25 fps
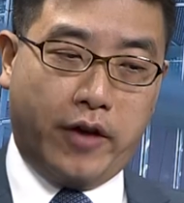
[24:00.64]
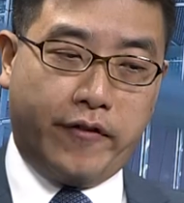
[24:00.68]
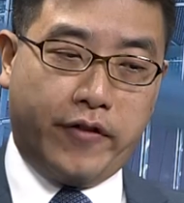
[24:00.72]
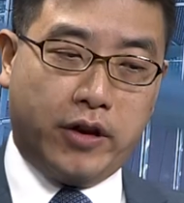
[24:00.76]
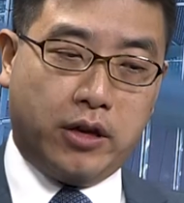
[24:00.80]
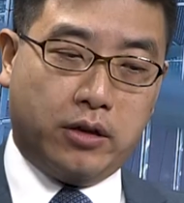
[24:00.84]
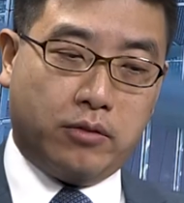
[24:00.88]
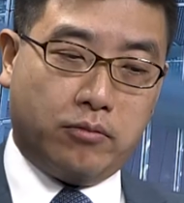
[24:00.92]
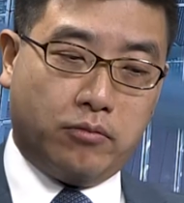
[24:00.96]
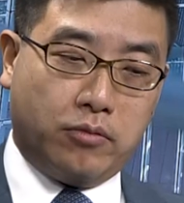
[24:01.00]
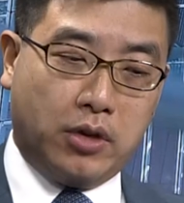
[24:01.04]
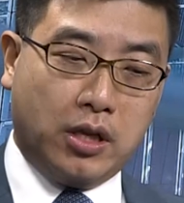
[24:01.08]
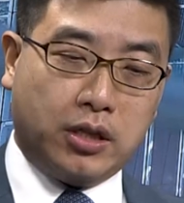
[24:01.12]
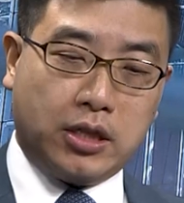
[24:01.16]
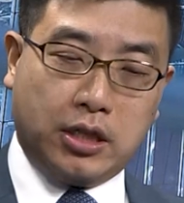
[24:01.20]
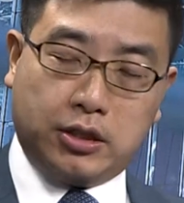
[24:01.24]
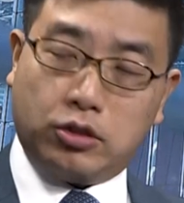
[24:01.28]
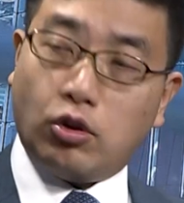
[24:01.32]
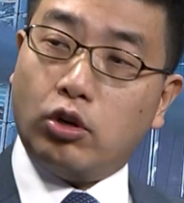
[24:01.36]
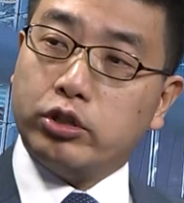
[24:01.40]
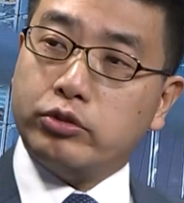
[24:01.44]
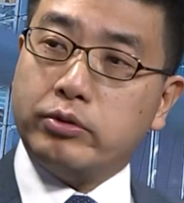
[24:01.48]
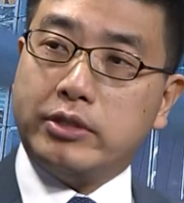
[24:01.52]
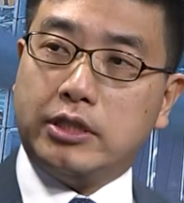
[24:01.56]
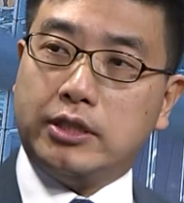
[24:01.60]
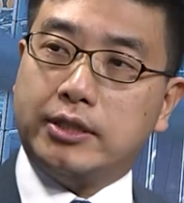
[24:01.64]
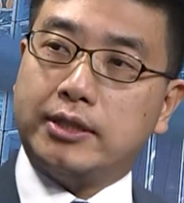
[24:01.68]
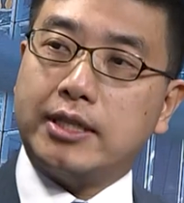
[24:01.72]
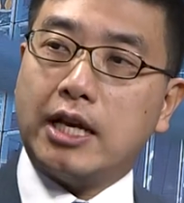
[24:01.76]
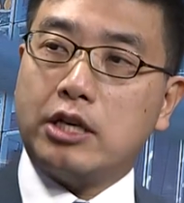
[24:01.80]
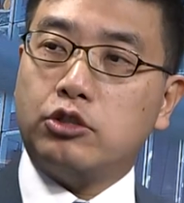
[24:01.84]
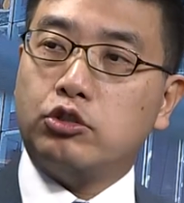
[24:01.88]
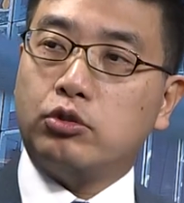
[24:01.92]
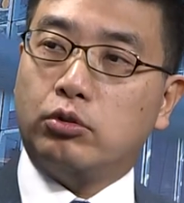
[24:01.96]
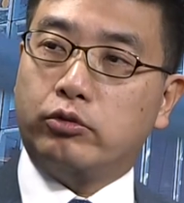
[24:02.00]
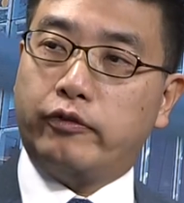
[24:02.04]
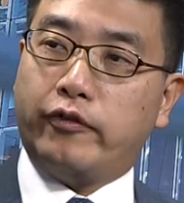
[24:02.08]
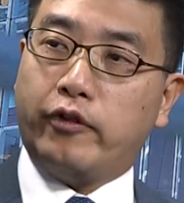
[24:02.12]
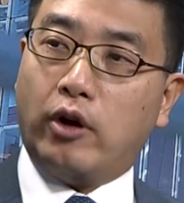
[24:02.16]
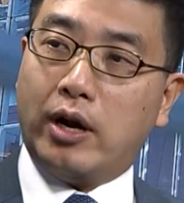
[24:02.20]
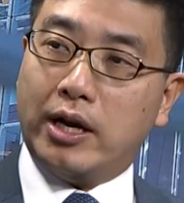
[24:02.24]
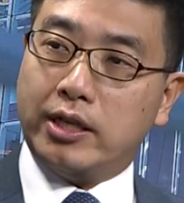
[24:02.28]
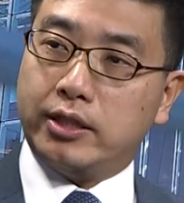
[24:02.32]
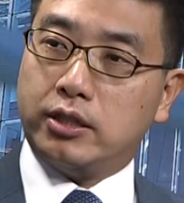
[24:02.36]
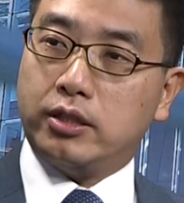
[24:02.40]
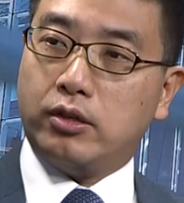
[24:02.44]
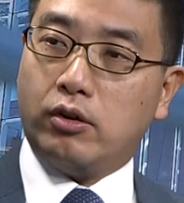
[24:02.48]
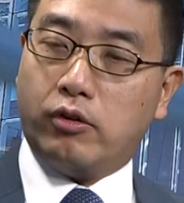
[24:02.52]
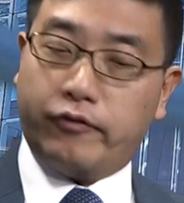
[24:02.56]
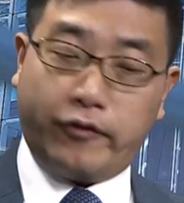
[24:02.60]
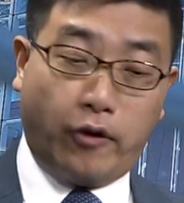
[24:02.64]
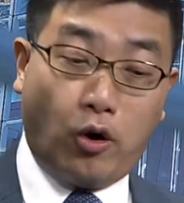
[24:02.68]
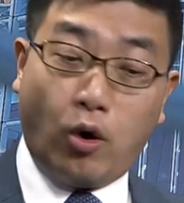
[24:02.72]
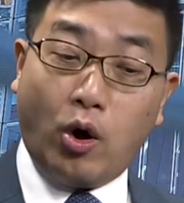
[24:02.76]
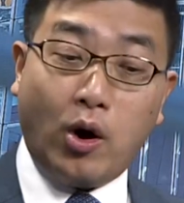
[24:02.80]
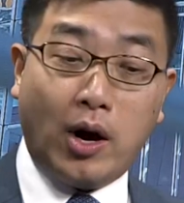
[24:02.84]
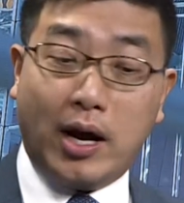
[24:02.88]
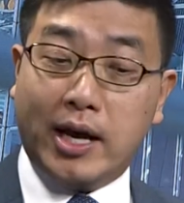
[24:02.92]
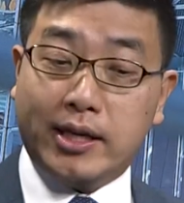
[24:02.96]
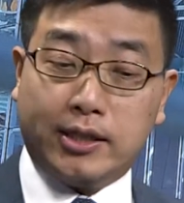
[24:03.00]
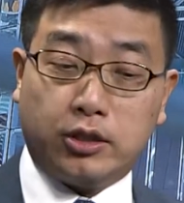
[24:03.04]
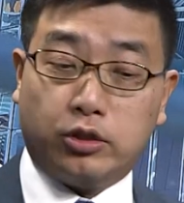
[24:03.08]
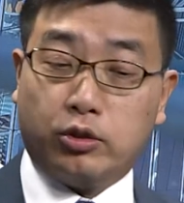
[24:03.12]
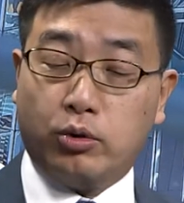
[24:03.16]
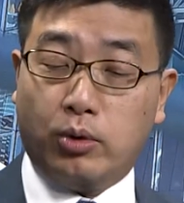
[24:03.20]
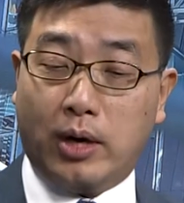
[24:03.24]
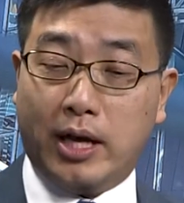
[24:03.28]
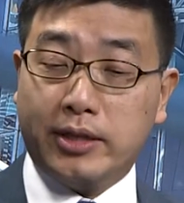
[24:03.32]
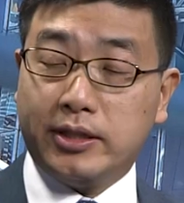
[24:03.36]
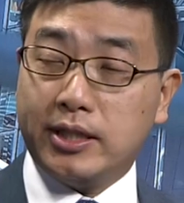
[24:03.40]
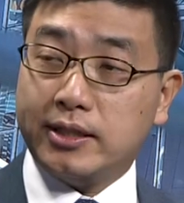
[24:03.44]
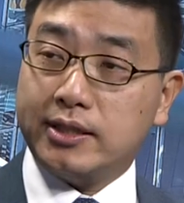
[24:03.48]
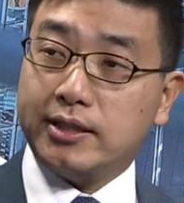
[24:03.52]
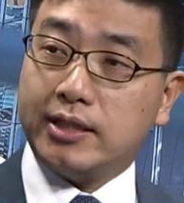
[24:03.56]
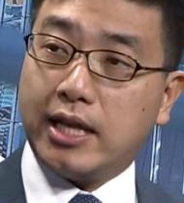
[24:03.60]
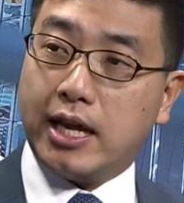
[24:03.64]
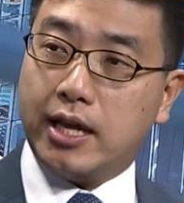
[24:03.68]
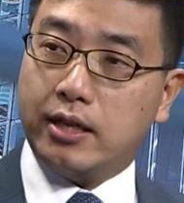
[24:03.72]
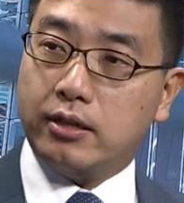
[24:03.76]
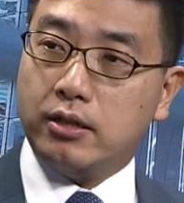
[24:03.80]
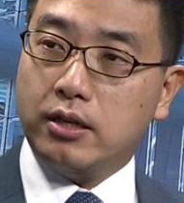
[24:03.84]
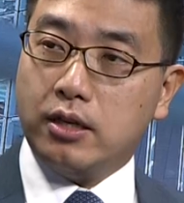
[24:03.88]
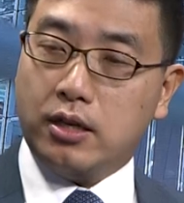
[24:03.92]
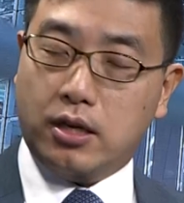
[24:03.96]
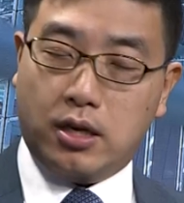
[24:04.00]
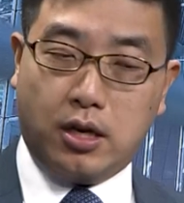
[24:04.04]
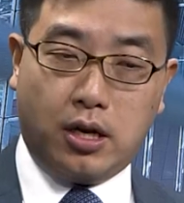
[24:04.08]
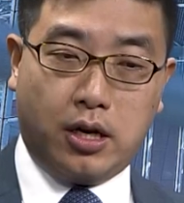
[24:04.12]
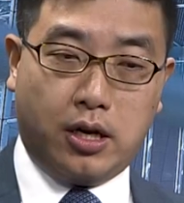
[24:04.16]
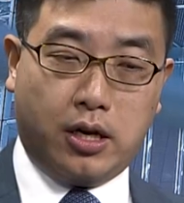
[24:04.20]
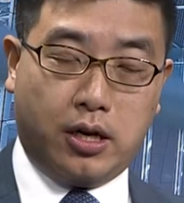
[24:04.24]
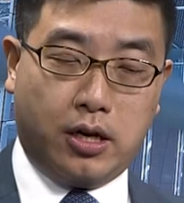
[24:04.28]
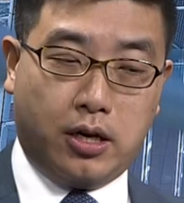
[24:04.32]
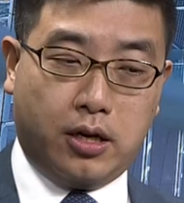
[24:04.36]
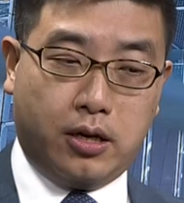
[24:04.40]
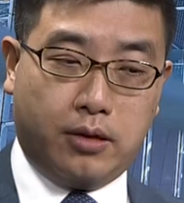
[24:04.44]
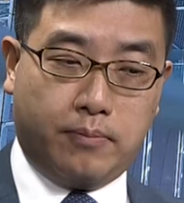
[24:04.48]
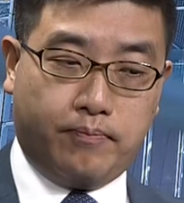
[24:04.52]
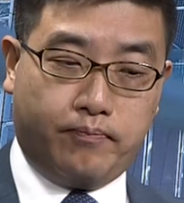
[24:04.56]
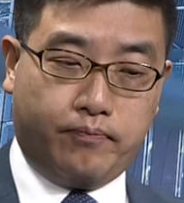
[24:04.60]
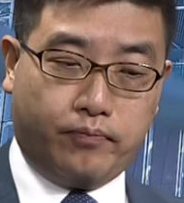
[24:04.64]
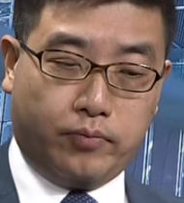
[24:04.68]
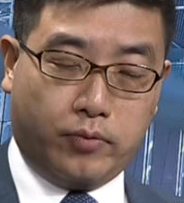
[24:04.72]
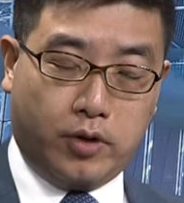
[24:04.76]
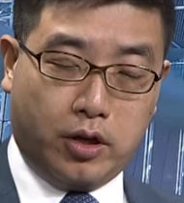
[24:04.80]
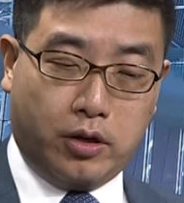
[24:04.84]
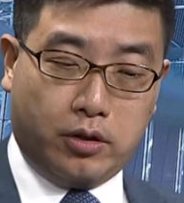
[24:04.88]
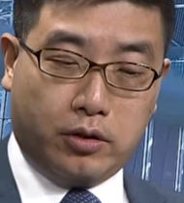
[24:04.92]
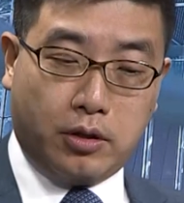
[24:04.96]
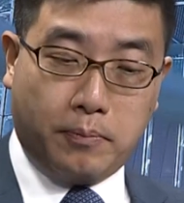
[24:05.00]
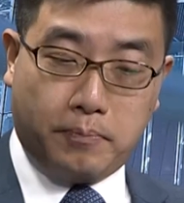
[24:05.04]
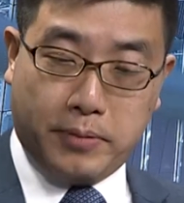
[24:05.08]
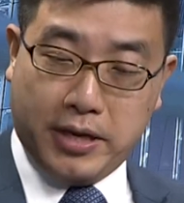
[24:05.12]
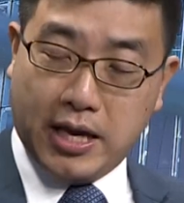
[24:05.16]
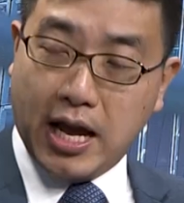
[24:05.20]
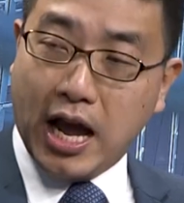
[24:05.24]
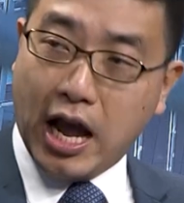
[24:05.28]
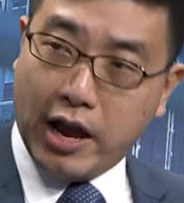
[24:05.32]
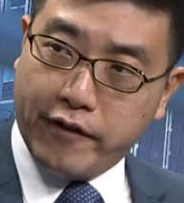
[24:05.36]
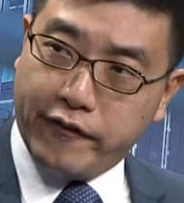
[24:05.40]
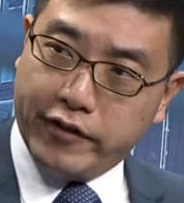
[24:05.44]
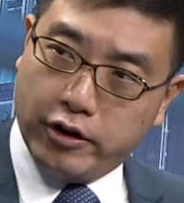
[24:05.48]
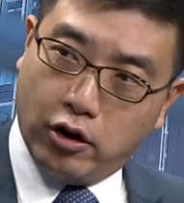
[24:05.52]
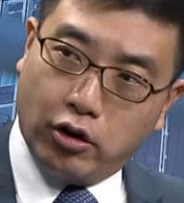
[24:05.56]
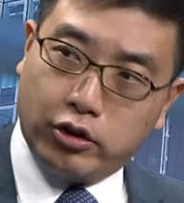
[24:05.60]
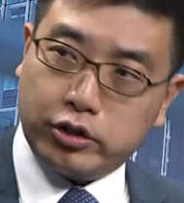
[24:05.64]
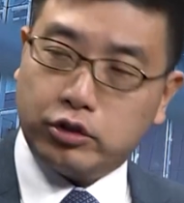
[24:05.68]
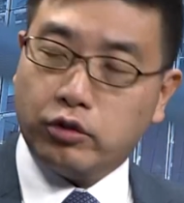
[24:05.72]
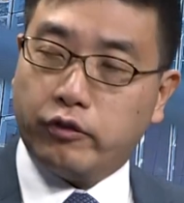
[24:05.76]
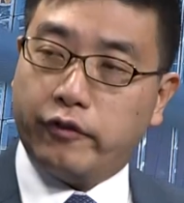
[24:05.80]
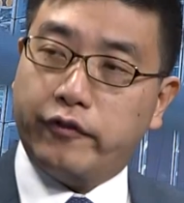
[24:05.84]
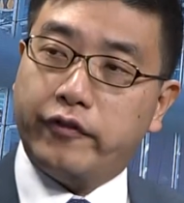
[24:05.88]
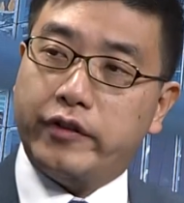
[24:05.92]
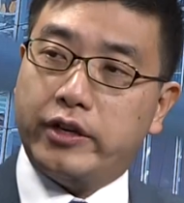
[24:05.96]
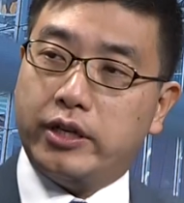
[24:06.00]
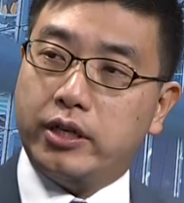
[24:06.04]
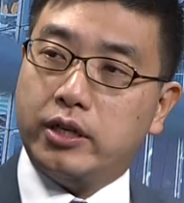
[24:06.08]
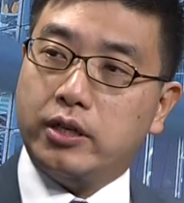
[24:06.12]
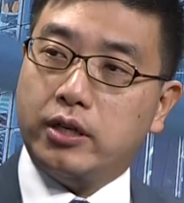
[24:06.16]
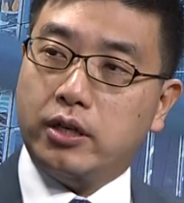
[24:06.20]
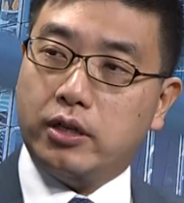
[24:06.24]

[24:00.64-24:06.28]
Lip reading: think it is also essential for all us to understand the behind philosophy.